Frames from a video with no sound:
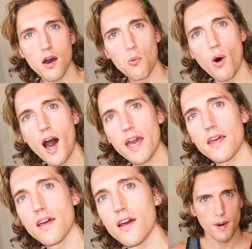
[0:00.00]

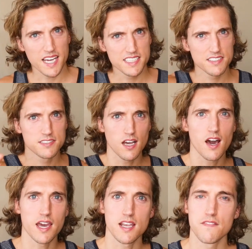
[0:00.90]
Why? By
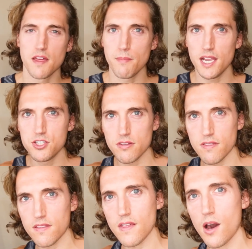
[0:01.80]
design have they made you
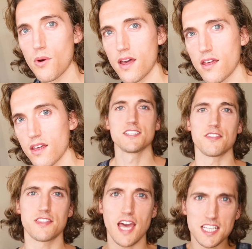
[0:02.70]
think that way.
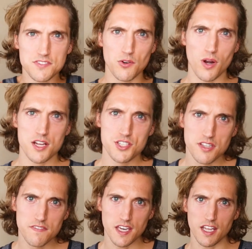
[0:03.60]
So thanks for watching
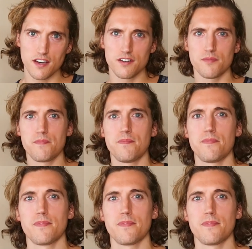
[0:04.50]
the video.